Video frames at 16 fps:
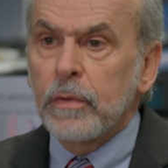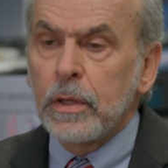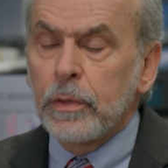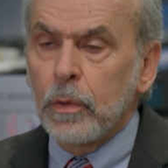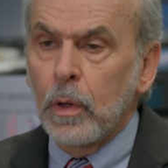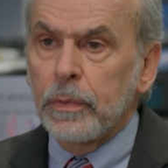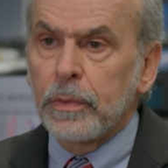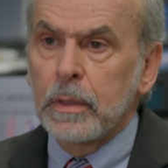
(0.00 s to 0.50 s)
He
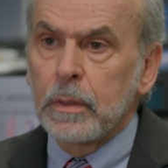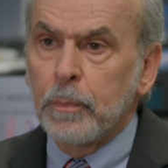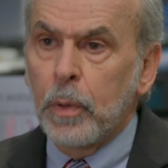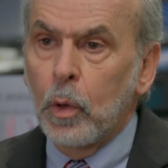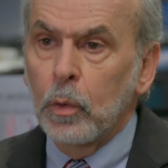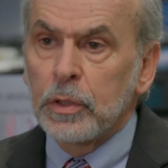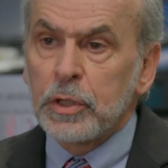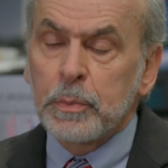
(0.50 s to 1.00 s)
thought the
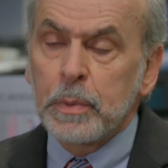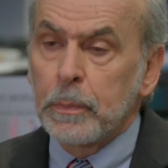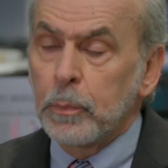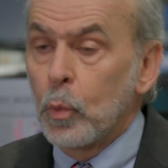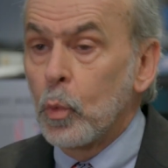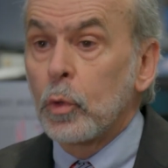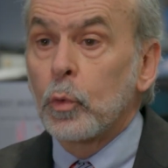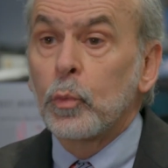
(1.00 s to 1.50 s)
Polish
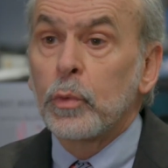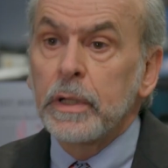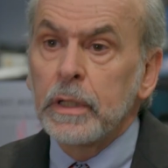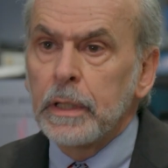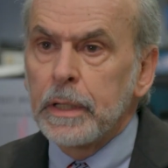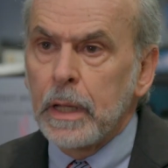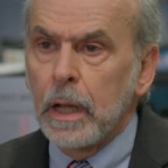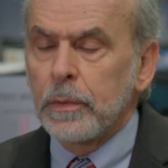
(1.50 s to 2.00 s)
people weren't
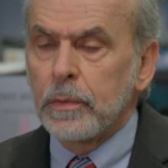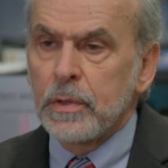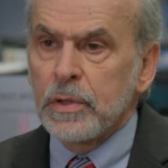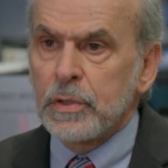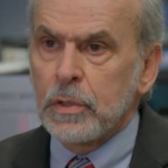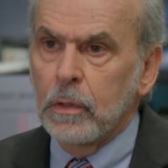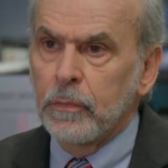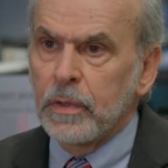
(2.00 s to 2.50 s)
really under
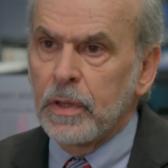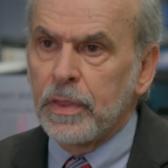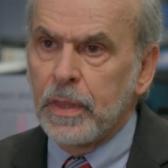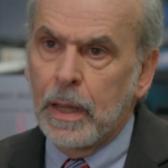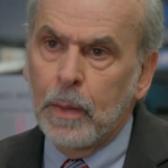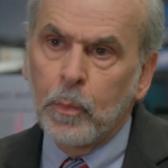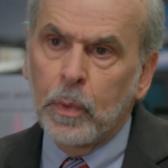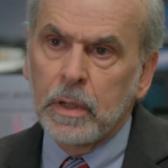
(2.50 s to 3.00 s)
the Soviet
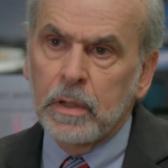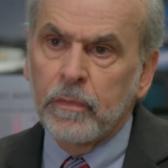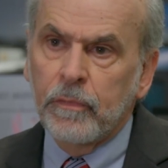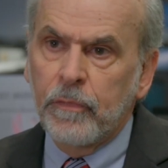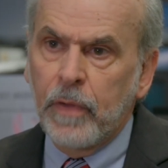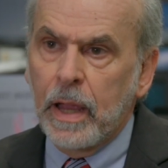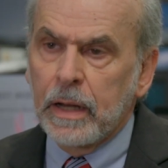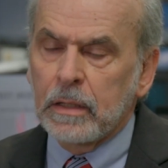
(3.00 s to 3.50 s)
thumb, when in
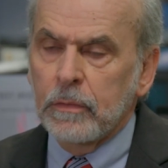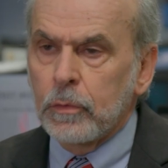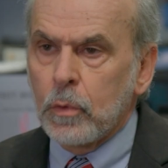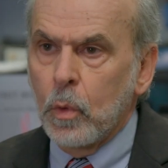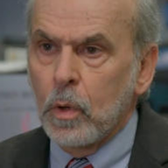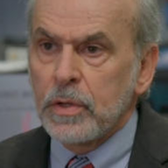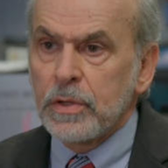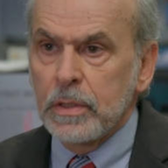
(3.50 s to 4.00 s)
fact, of
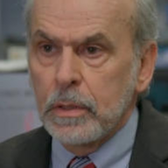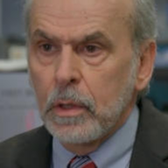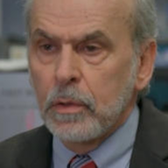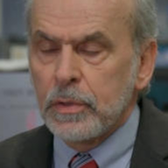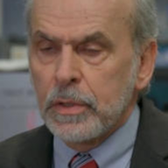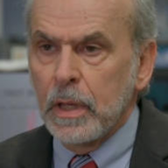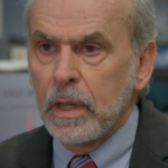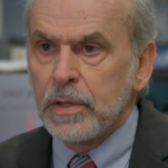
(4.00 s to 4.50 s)
course, in
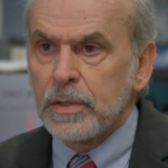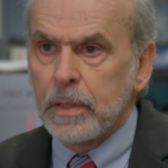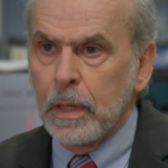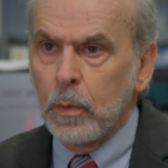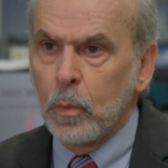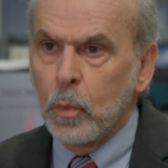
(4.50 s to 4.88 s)
those days they